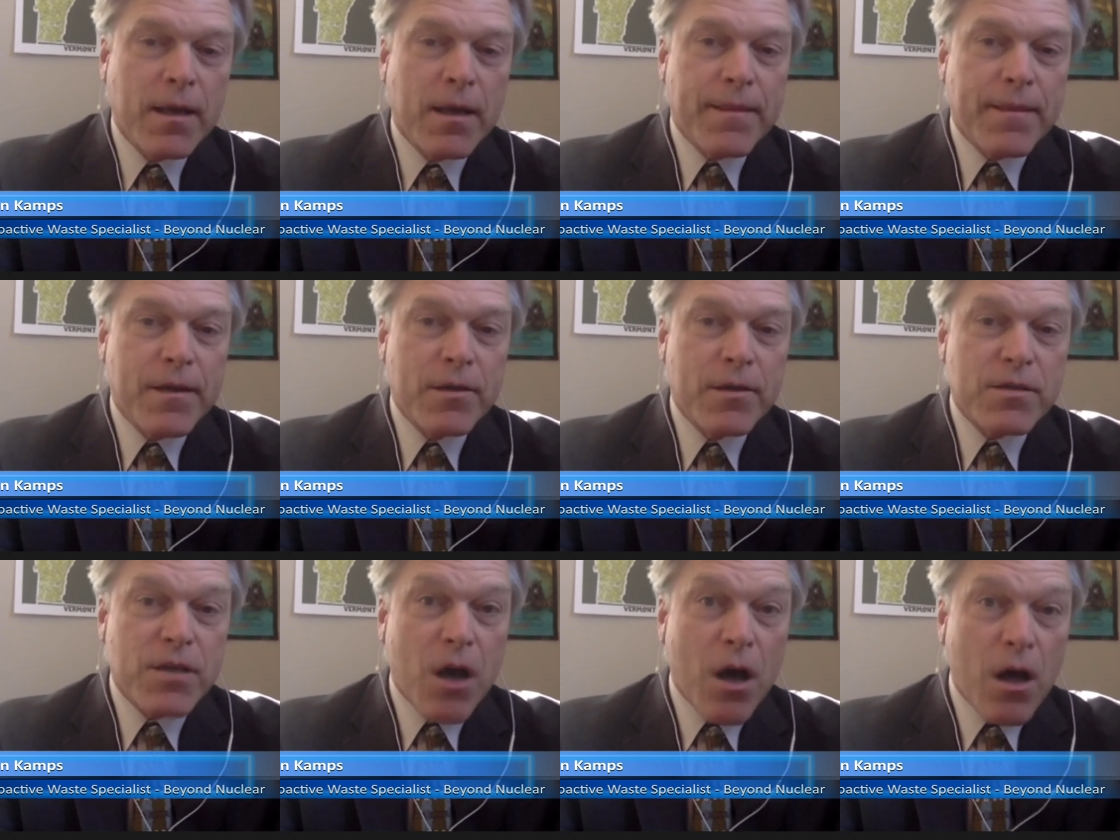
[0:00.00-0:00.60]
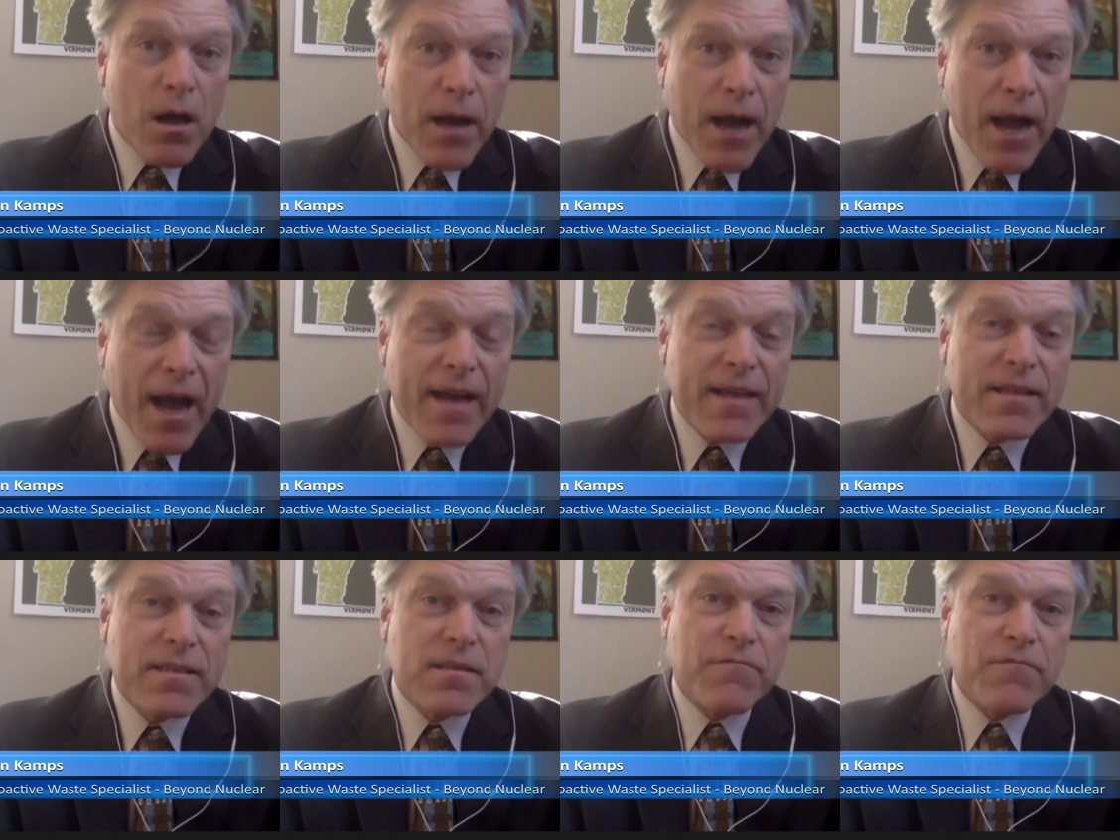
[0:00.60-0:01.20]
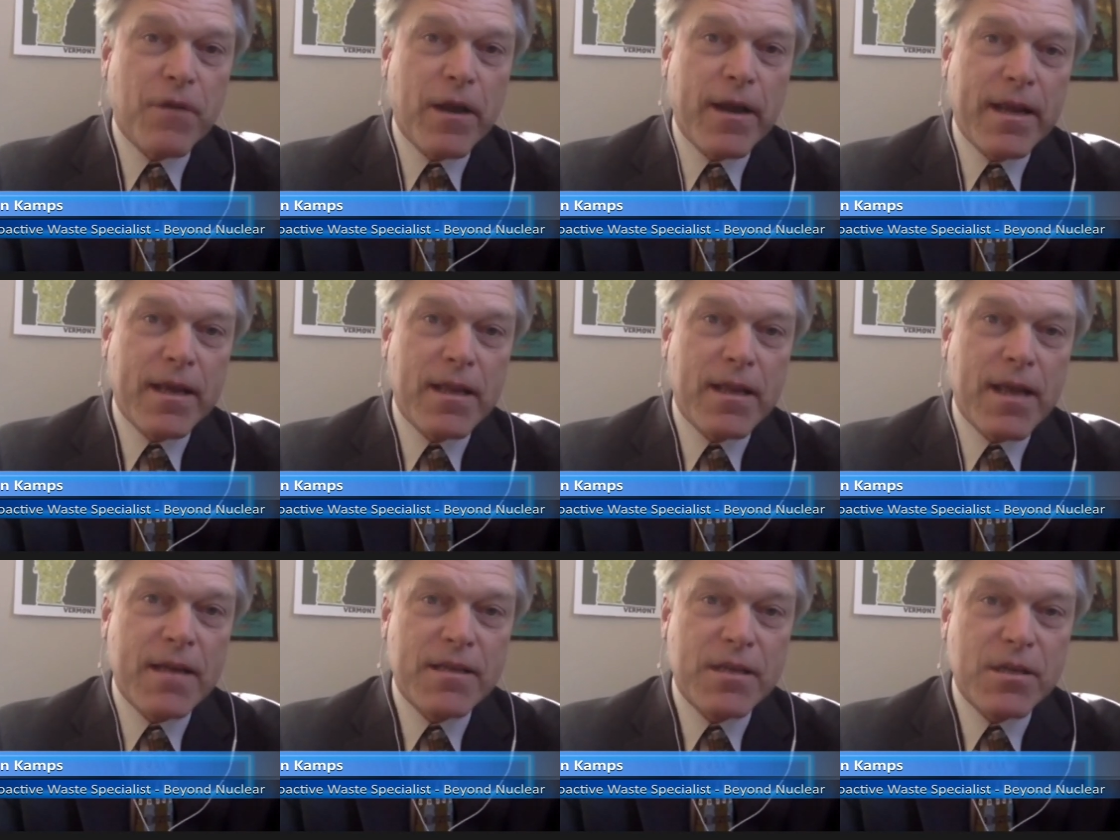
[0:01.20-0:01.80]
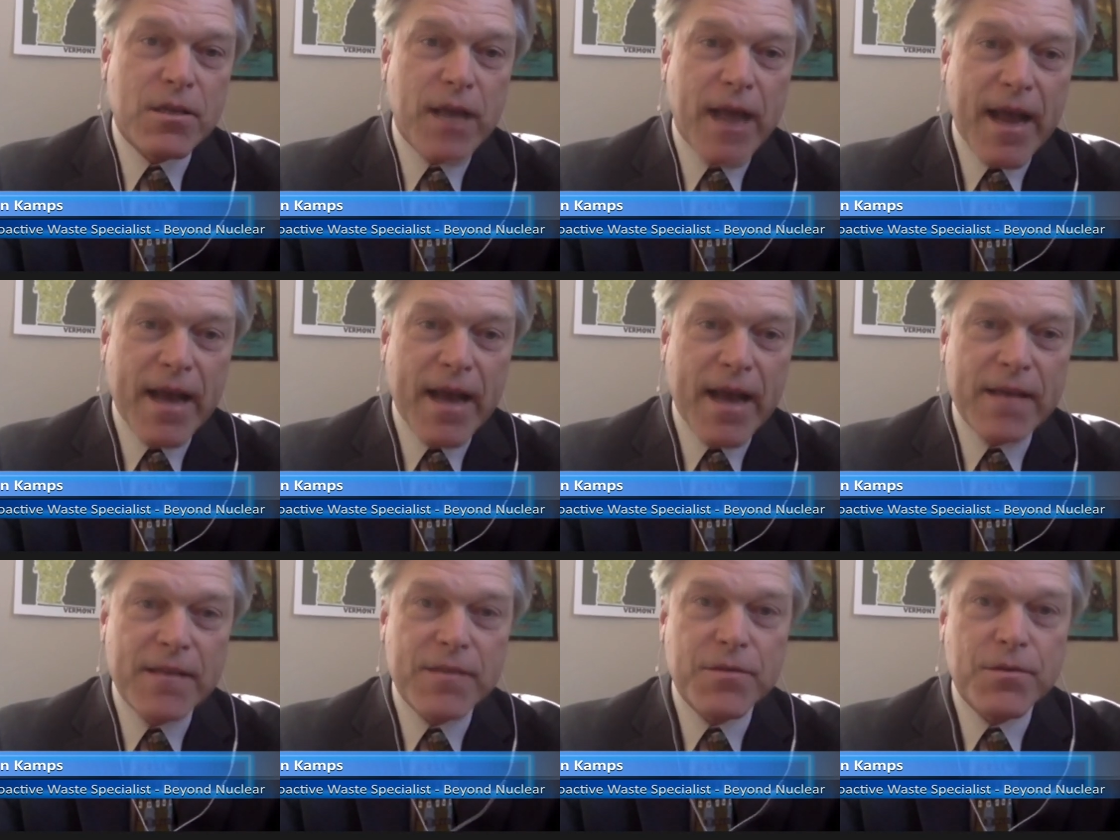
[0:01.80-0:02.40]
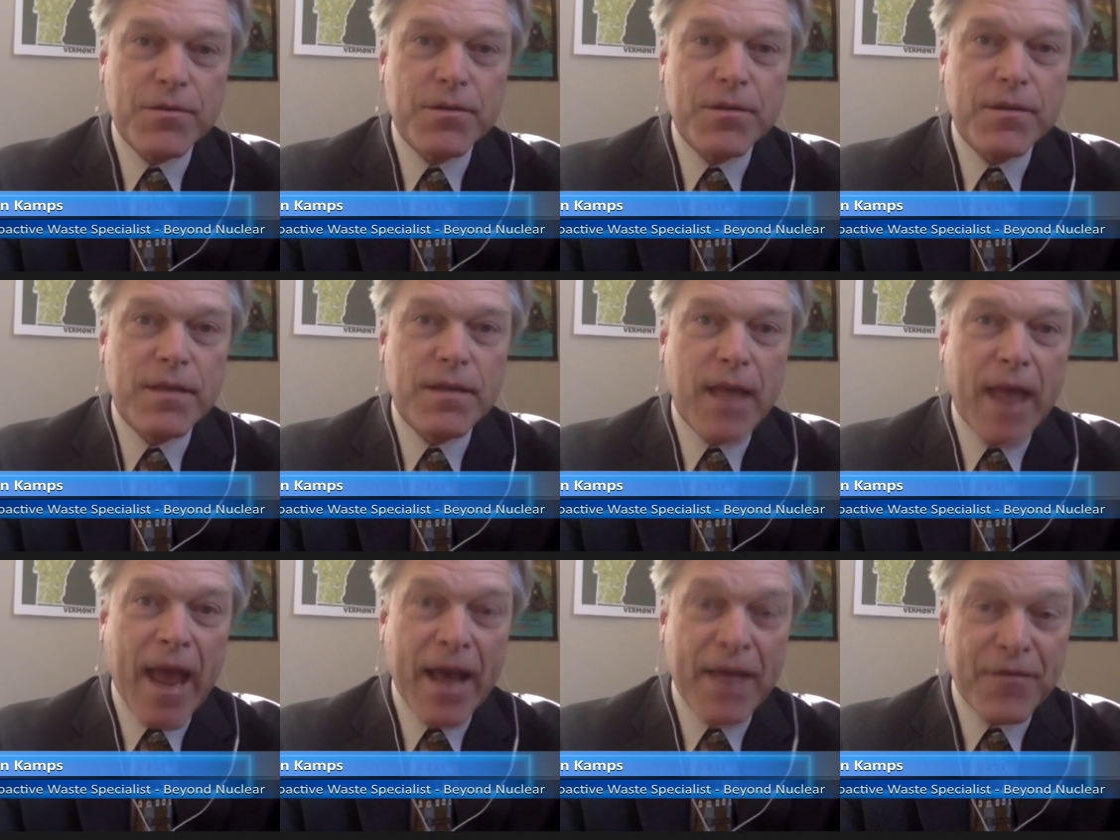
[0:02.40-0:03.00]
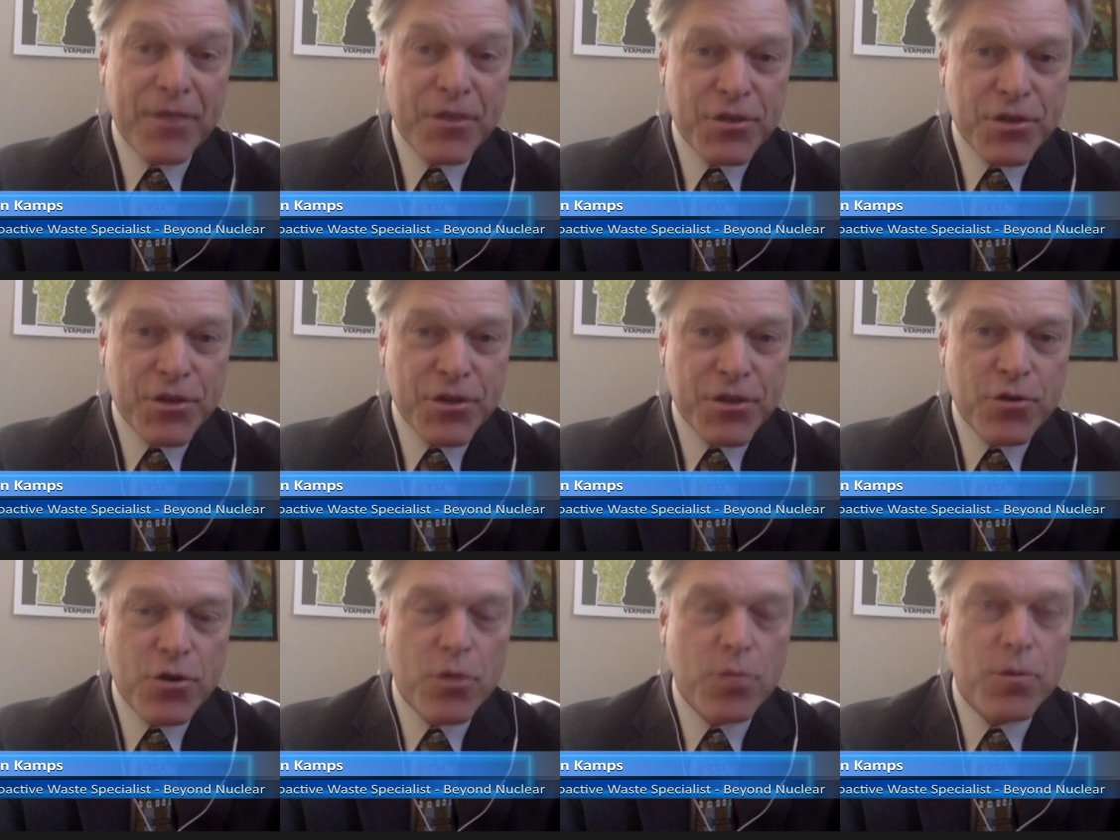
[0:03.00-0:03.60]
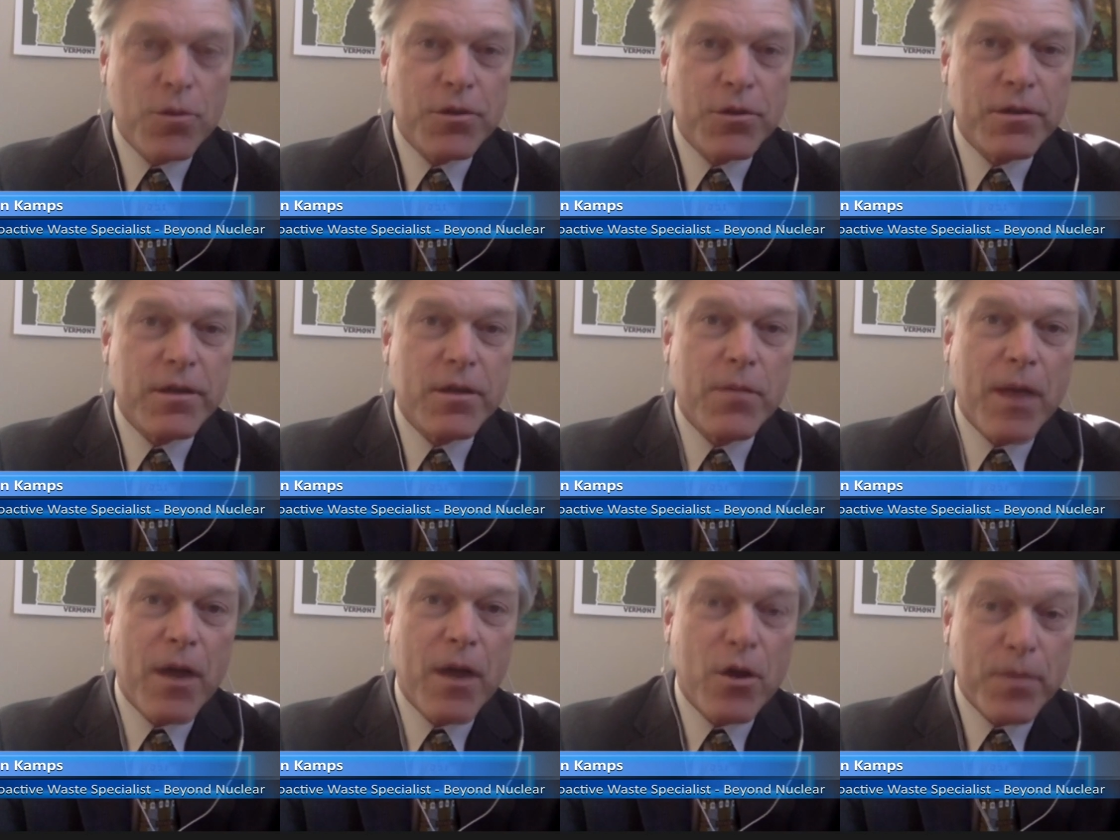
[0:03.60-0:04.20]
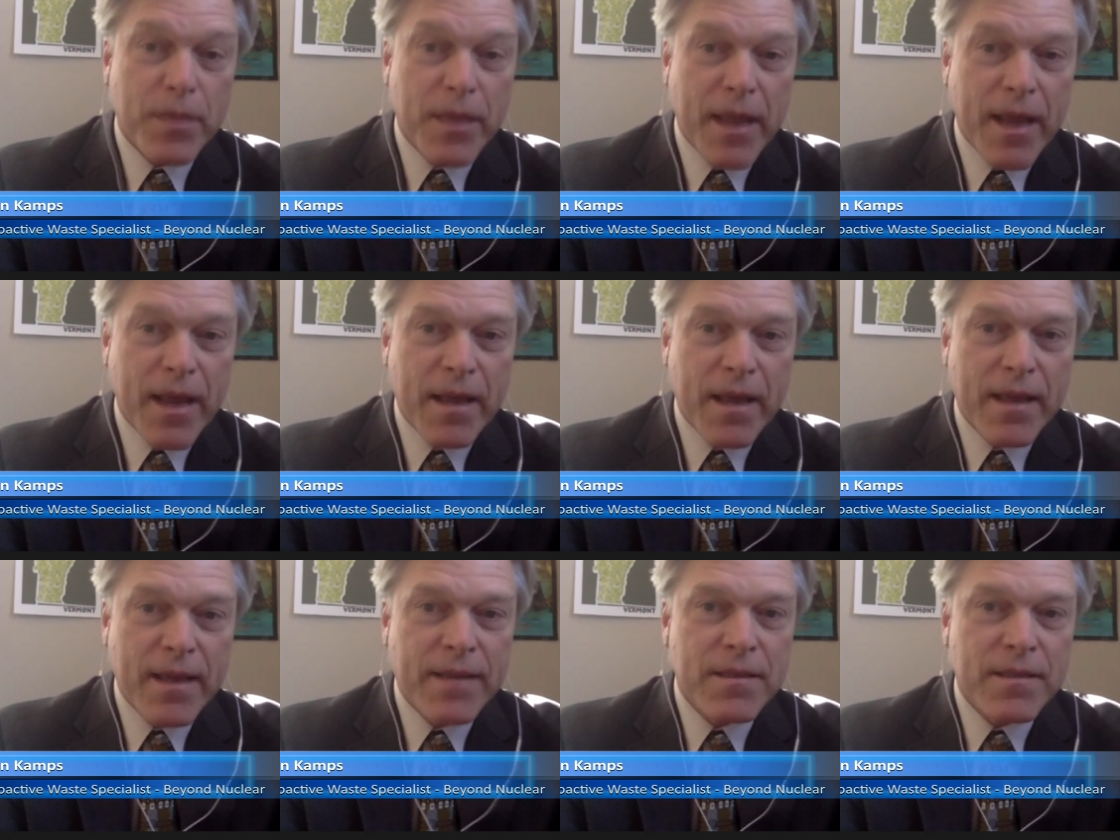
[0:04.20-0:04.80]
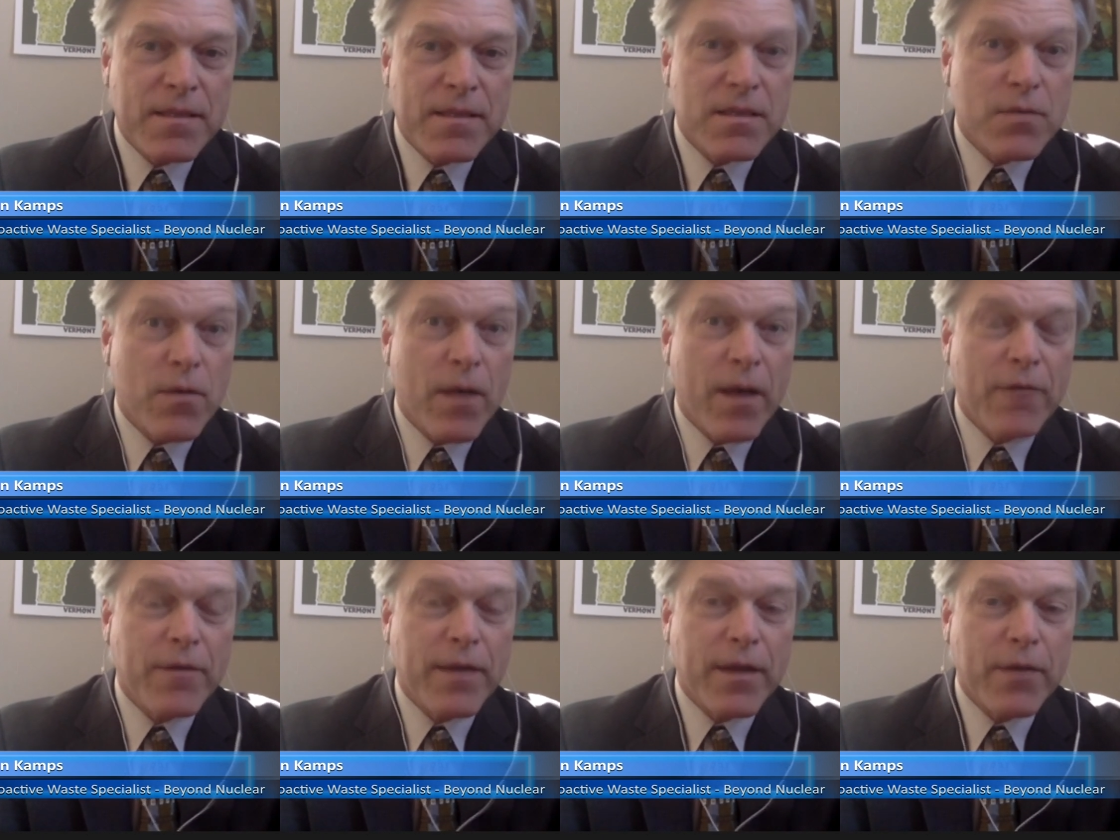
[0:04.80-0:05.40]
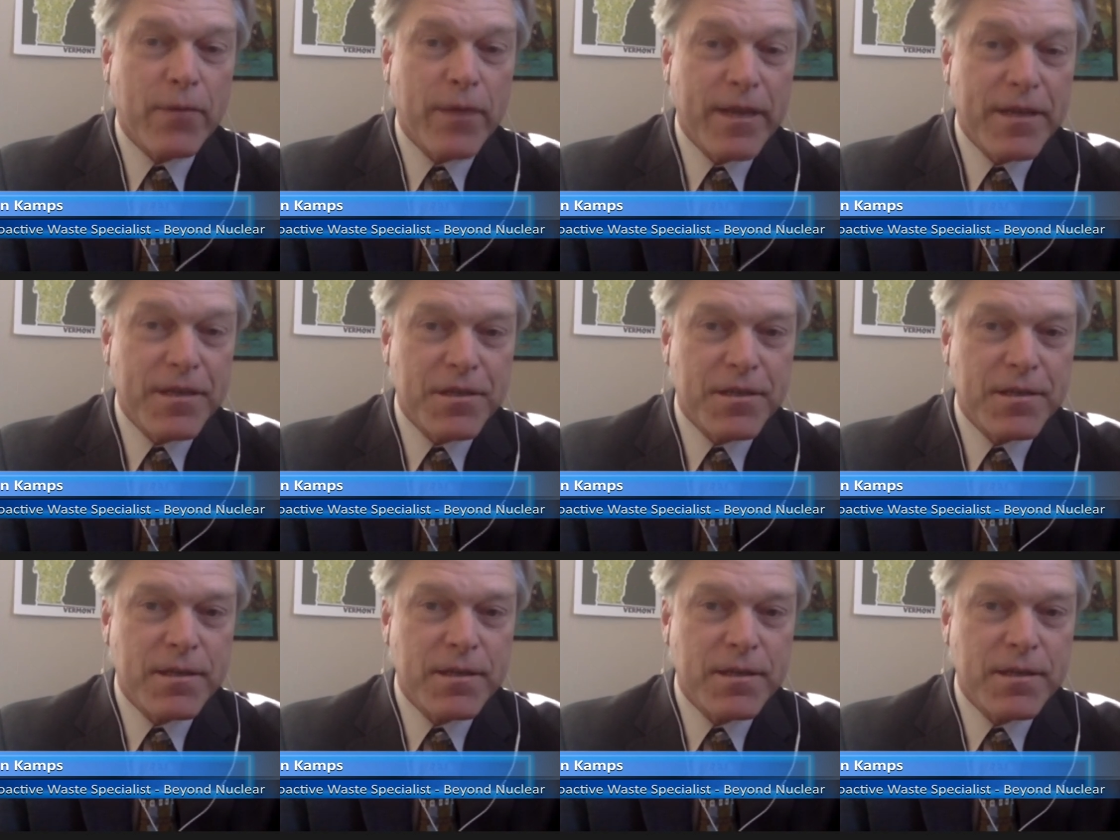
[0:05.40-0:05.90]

There's all kinds of radiological hazard at the Chernobyl nuclear power plant in the surrounding region.